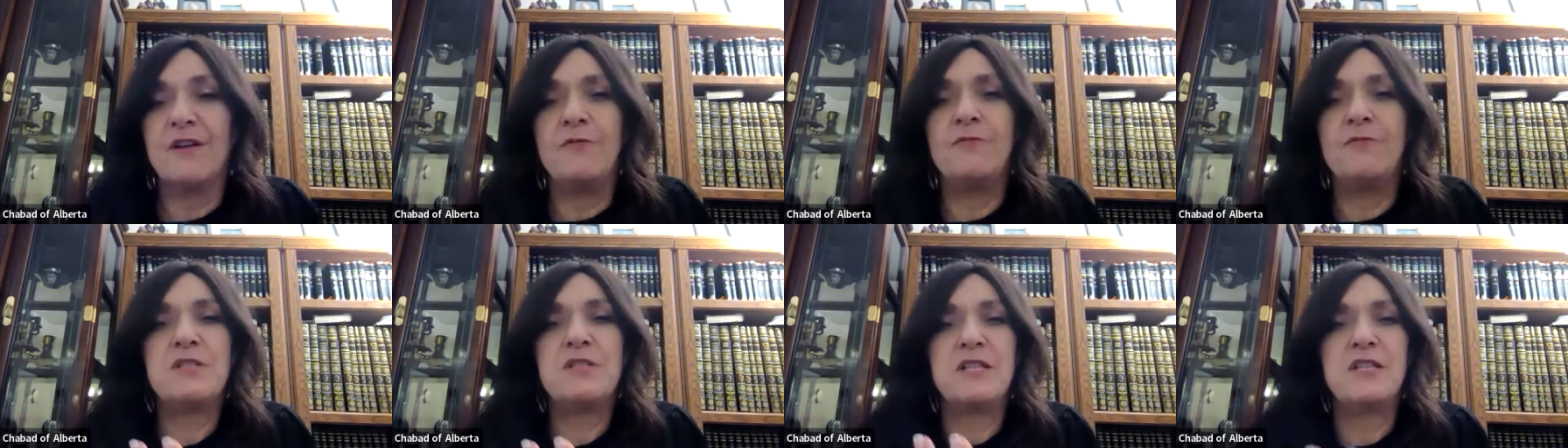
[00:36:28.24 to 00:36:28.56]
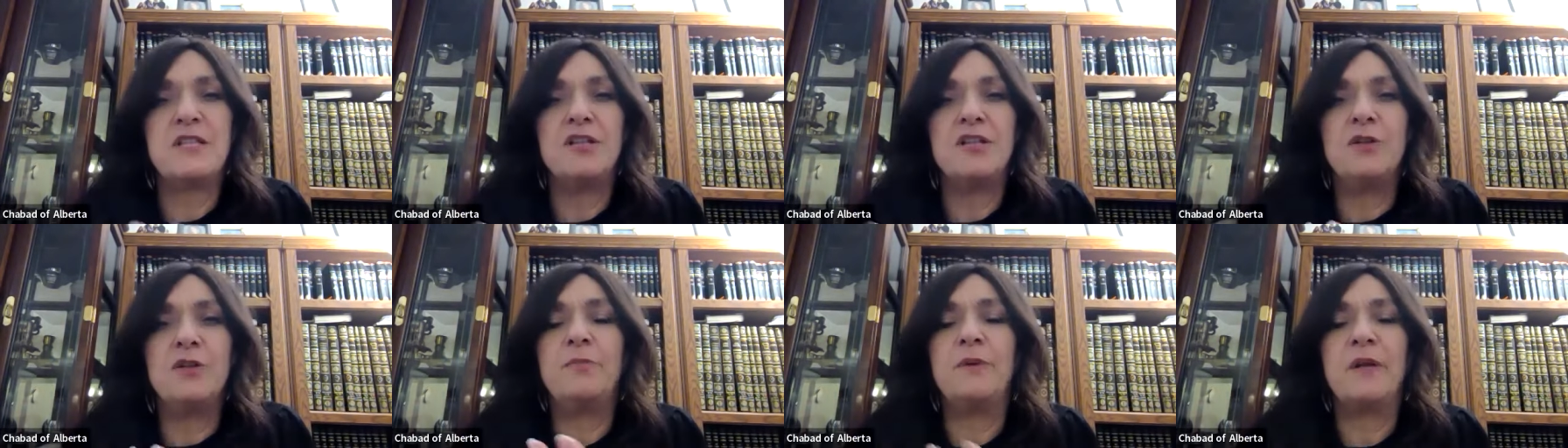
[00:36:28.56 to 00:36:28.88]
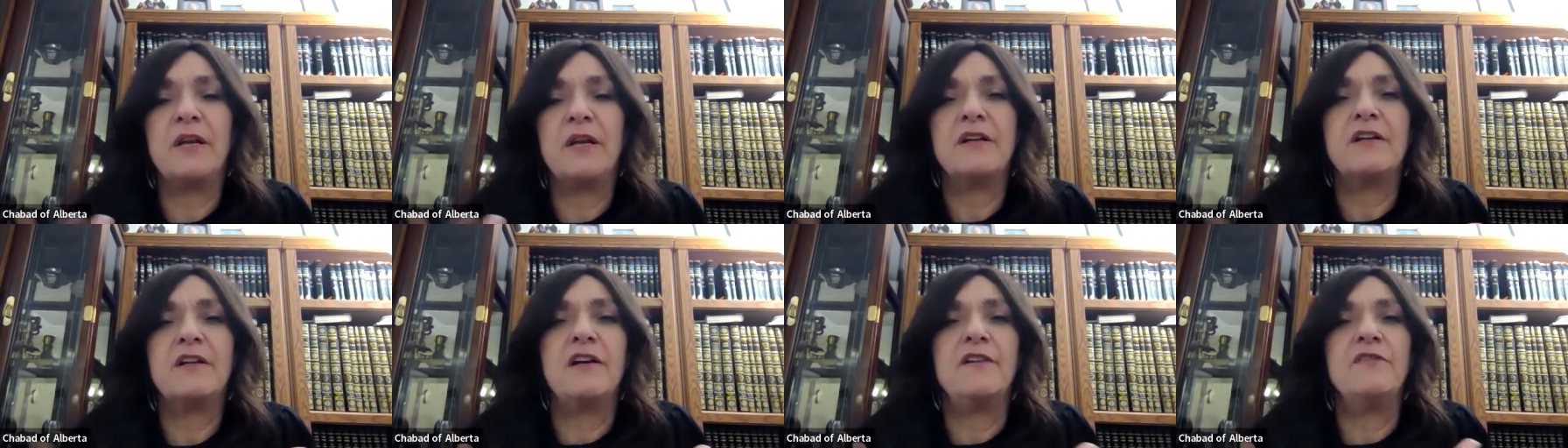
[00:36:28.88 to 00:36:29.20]
was a little
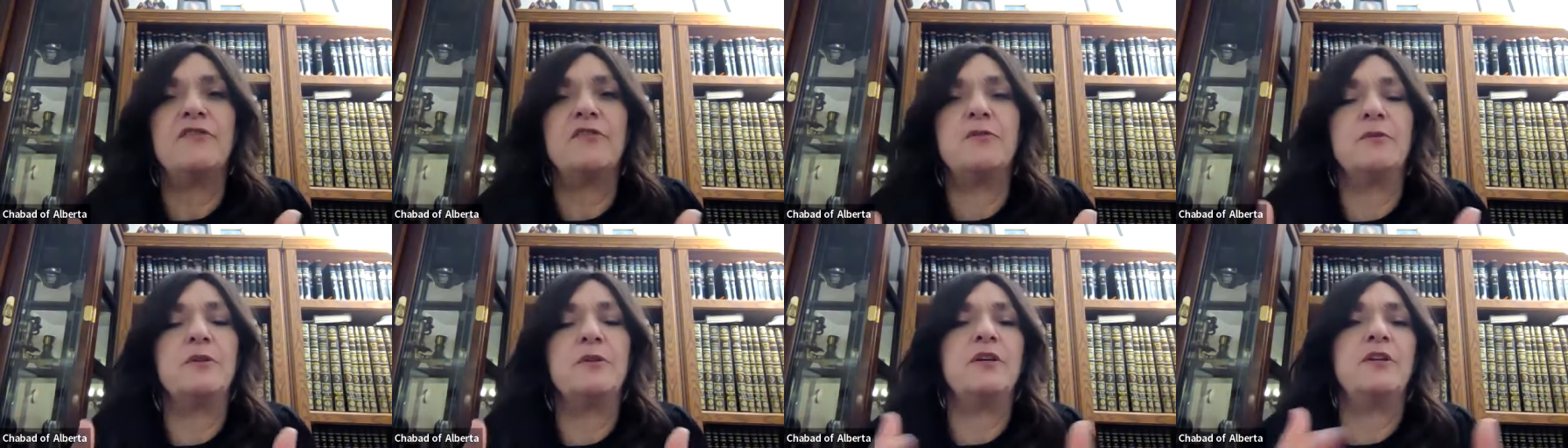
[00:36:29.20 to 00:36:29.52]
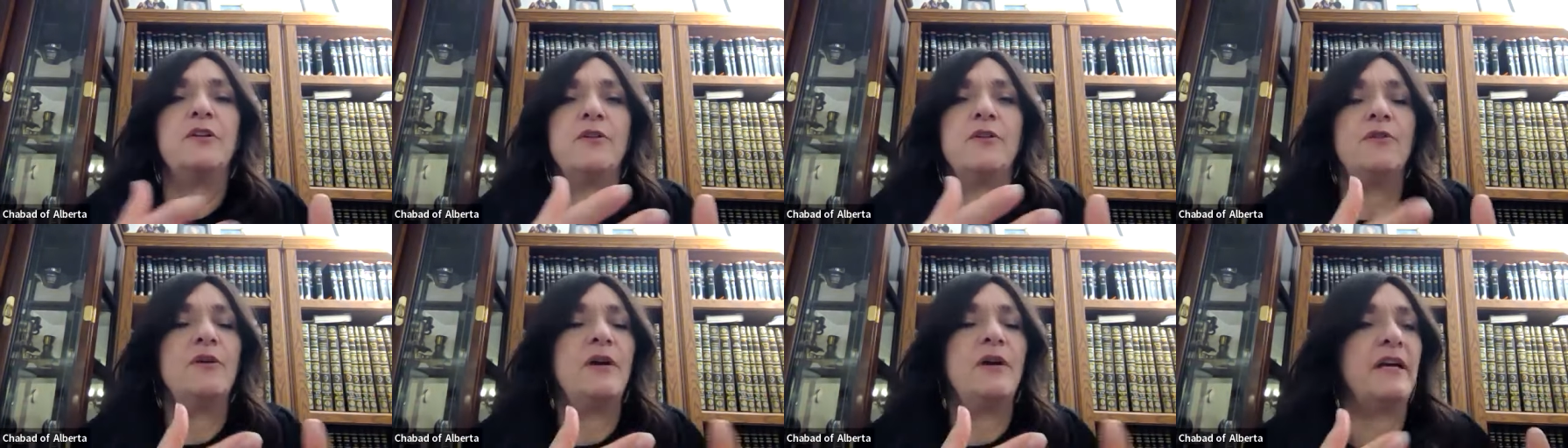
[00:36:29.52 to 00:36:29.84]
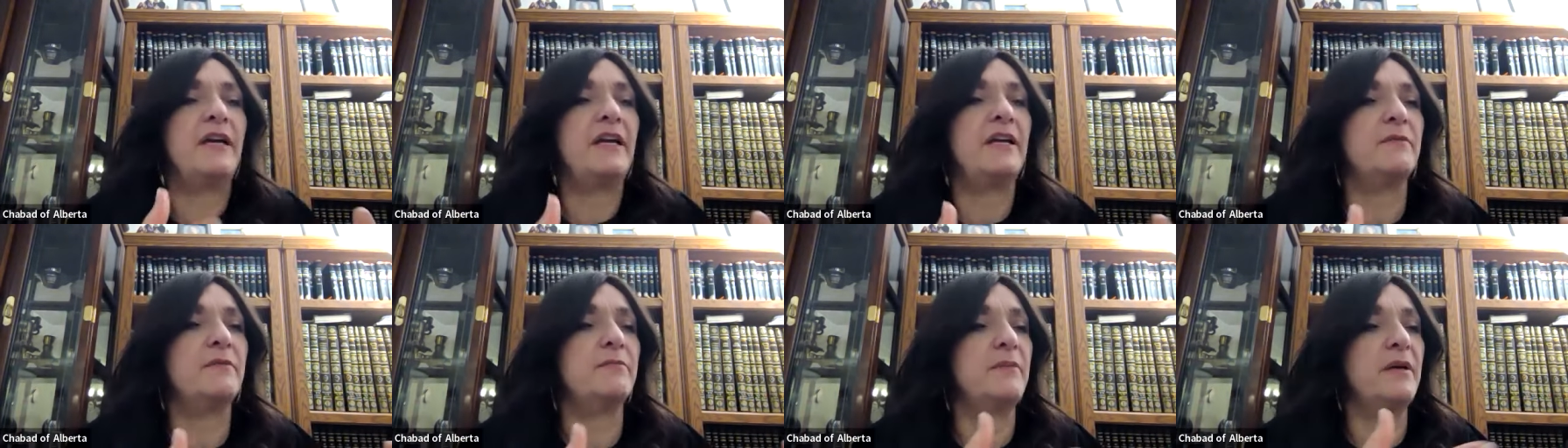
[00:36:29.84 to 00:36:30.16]
bit uncomfortable. You know, I
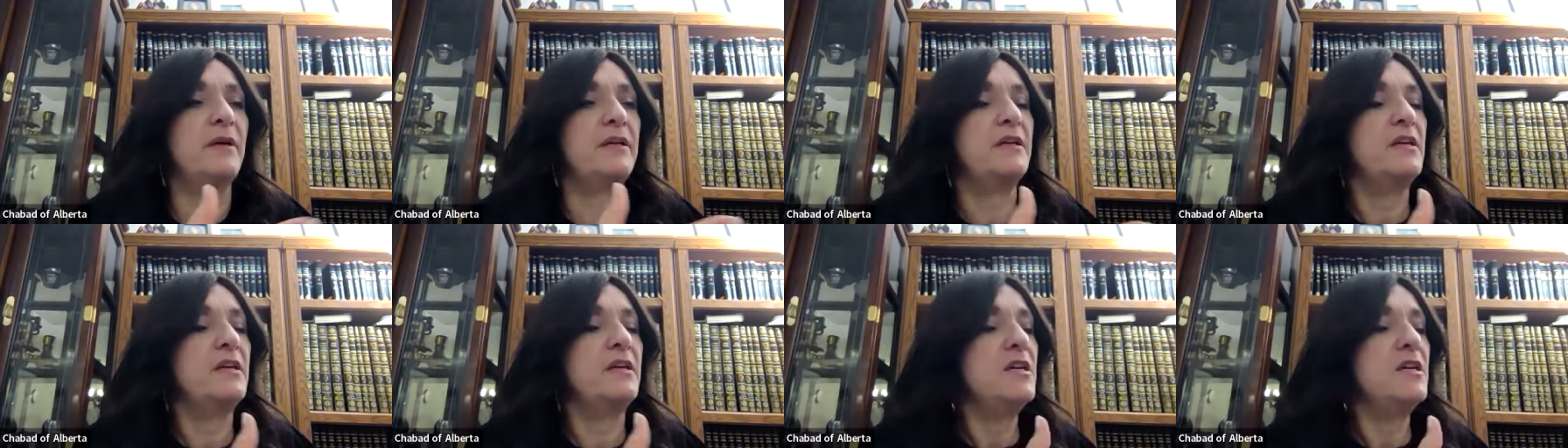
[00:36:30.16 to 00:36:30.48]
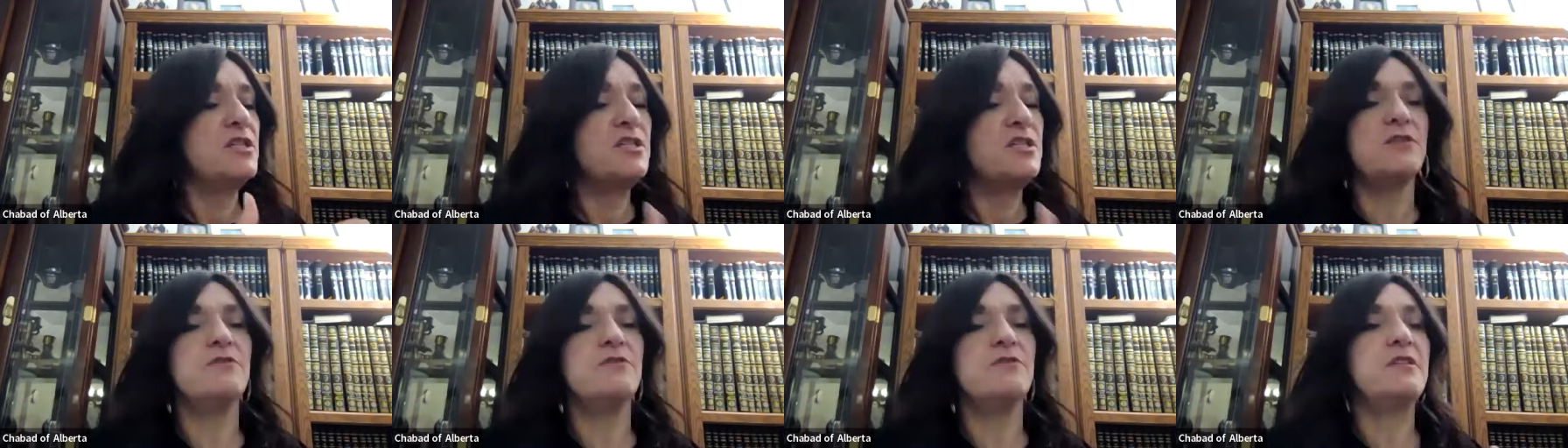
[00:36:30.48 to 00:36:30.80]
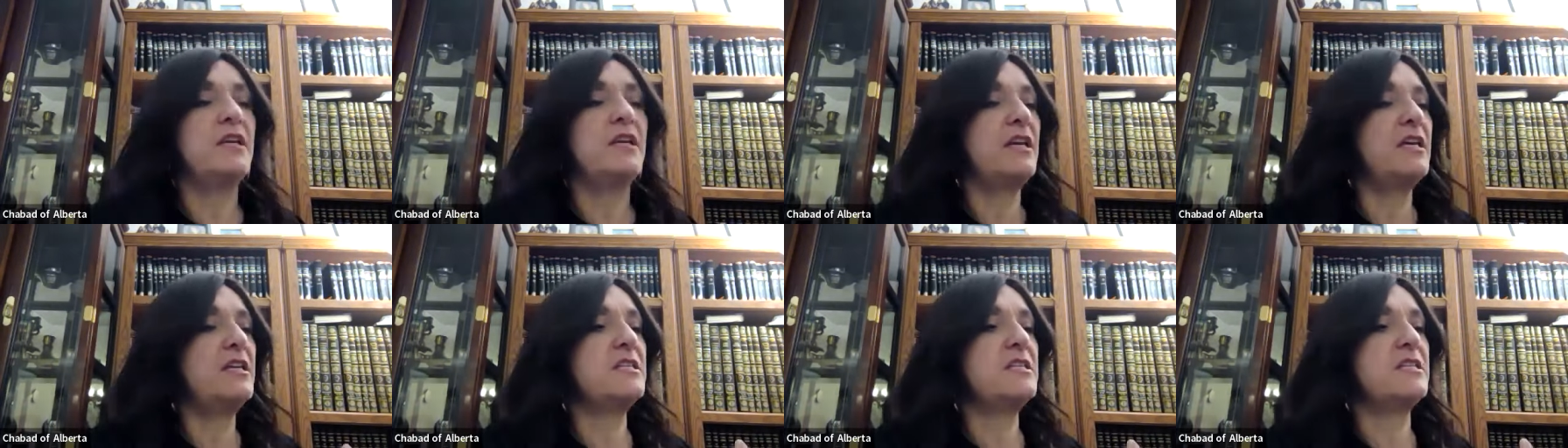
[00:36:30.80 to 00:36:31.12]
had my
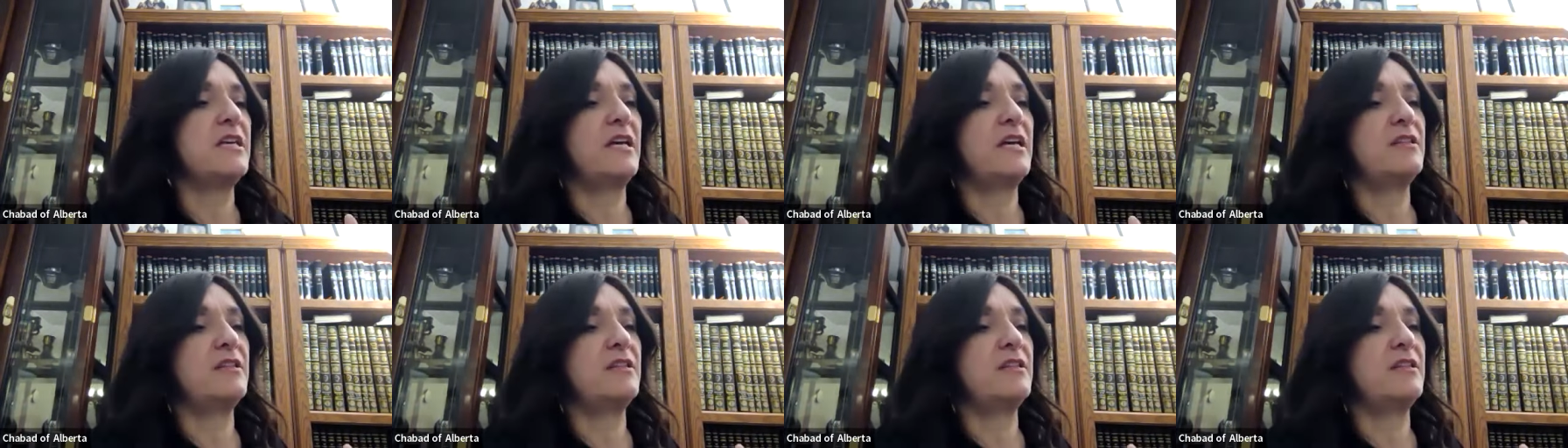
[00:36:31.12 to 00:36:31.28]
suitcase.